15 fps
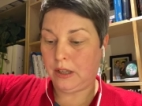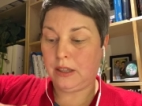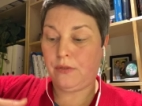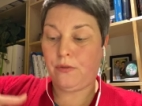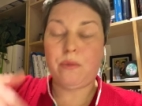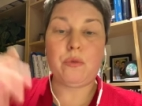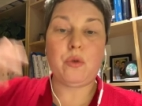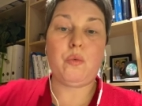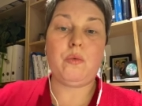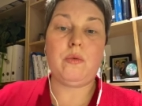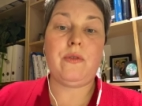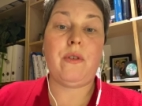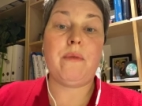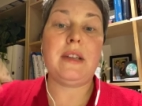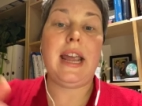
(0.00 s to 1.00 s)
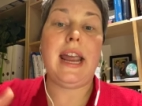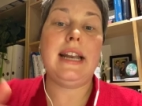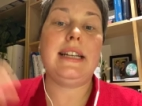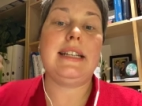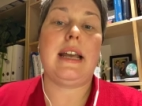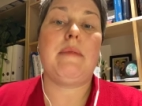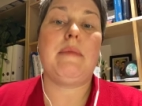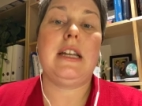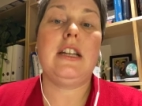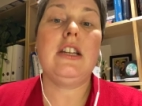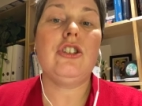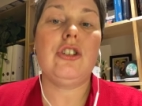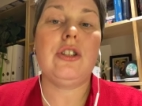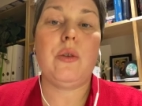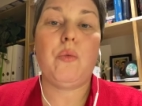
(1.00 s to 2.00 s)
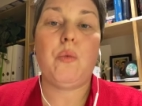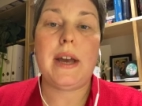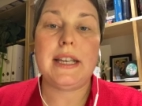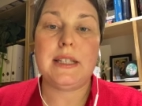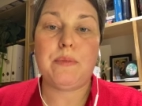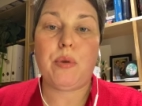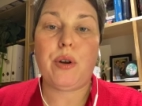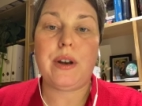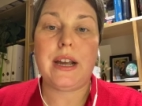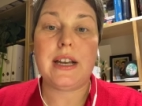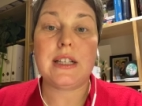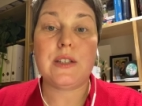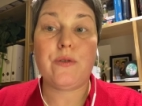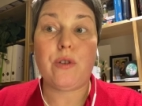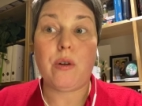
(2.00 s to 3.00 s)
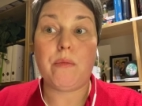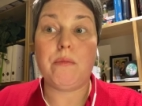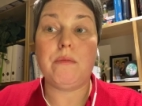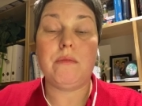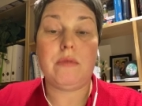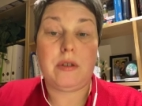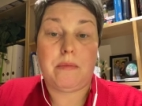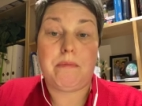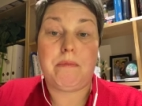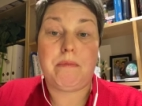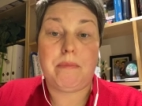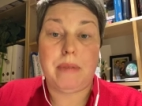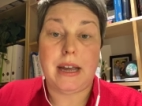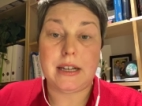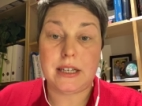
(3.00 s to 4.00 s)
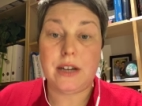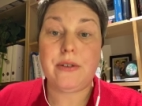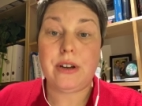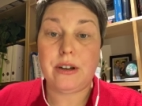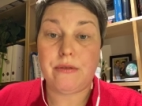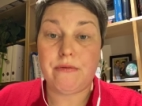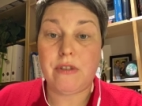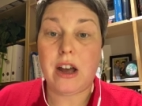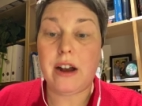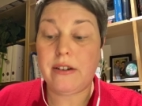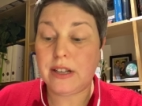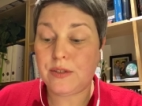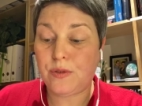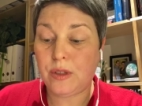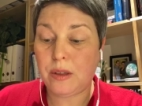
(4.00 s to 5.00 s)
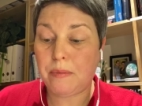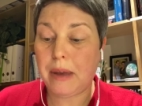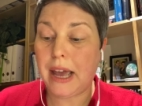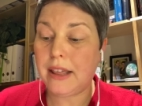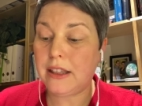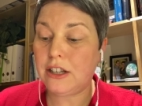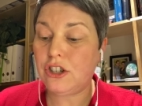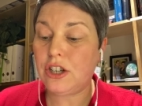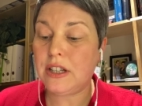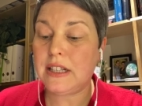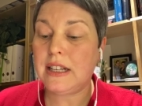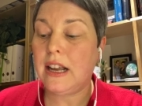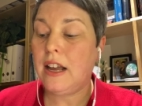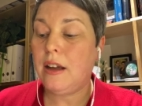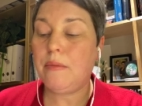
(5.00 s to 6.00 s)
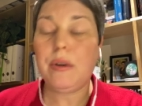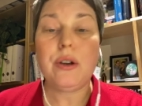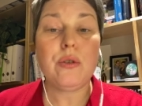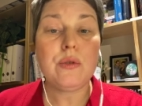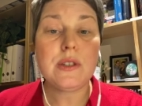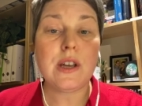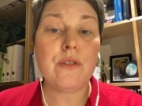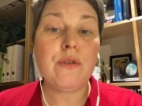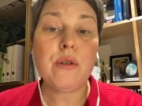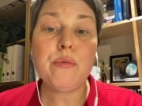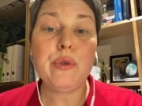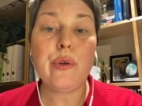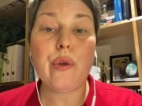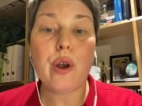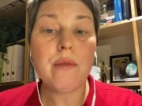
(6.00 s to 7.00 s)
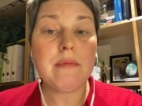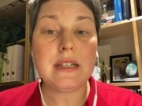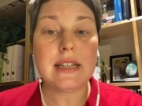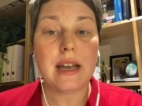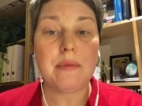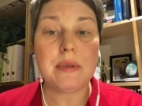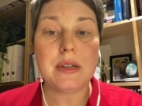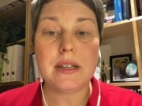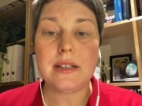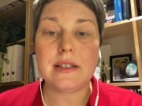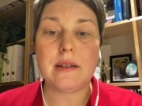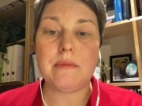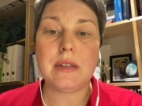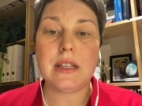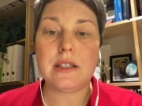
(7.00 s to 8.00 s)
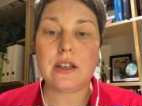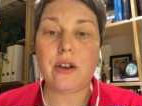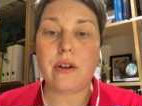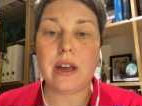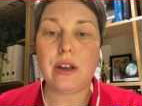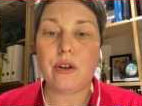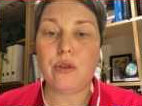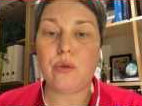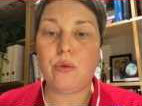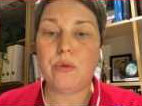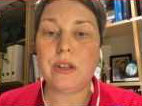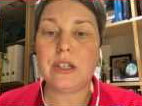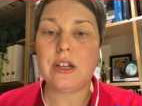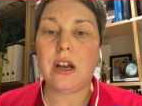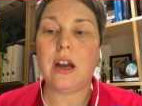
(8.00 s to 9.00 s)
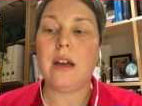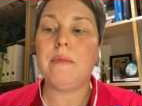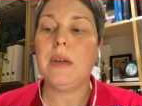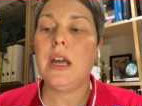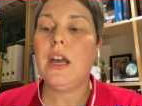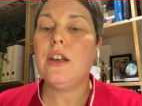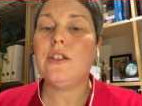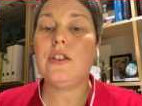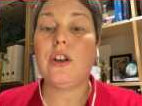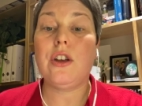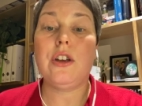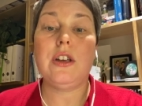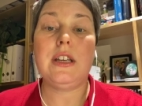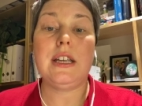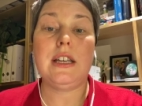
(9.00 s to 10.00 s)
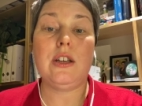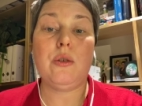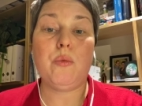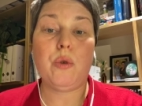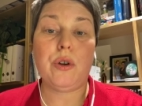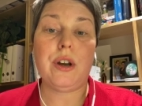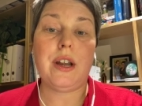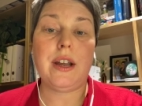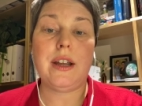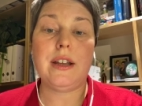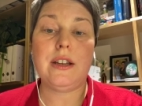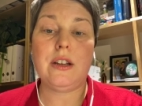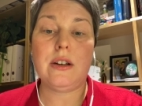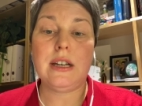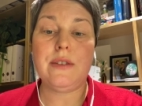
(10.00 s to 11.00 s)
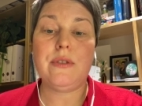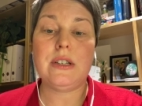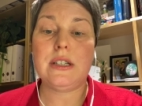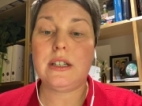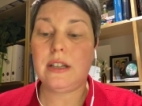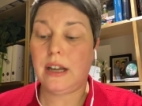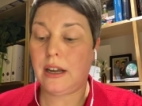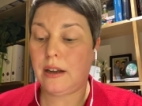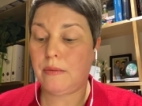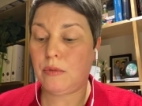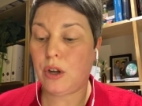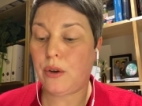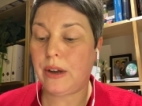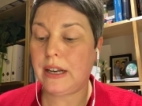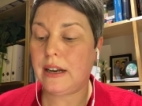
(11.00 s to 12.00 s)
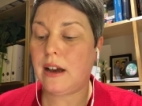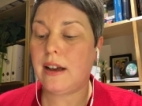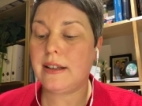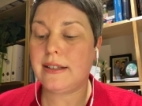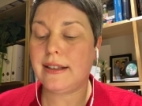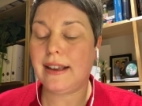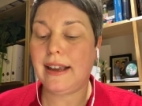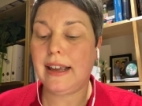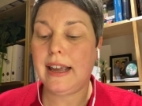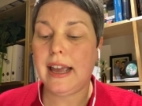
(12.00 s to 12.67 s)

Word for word: from the from the any damage that waste products from the bacteria and virus from the pathogens, but also from your own metabolism that's going on all the time. So you want to your liver um, going nicely